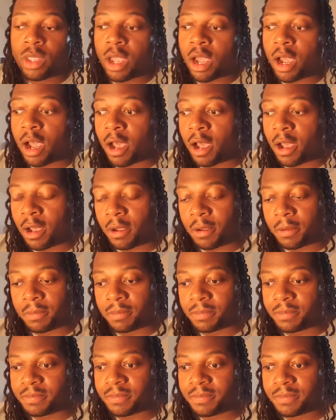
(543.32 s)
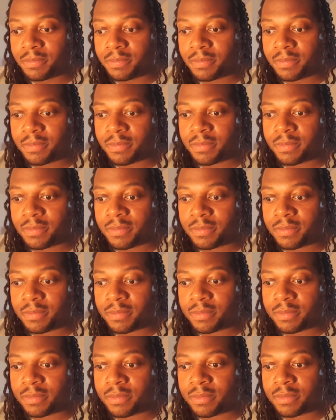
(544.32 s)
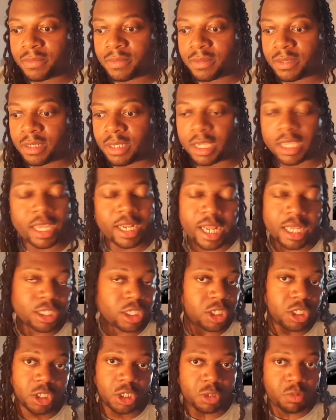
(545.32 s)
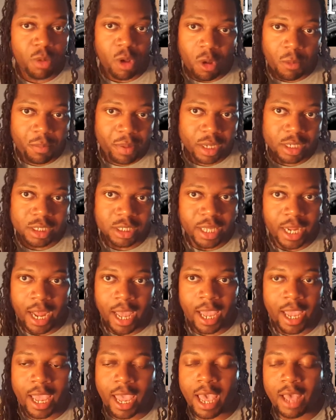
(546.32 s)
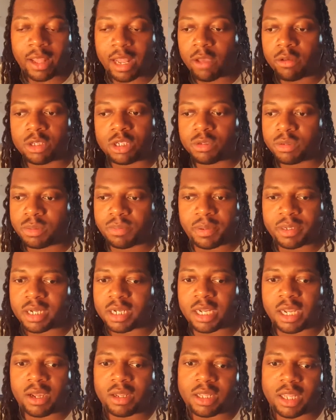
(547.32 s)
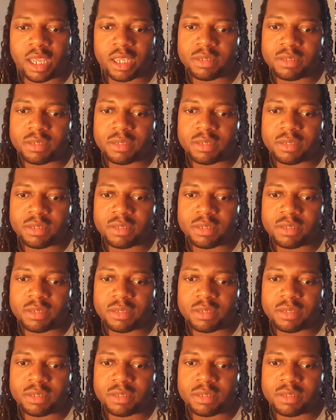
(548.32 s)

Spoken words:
Again, that's just a small pitch that I had. That was a pitch idea.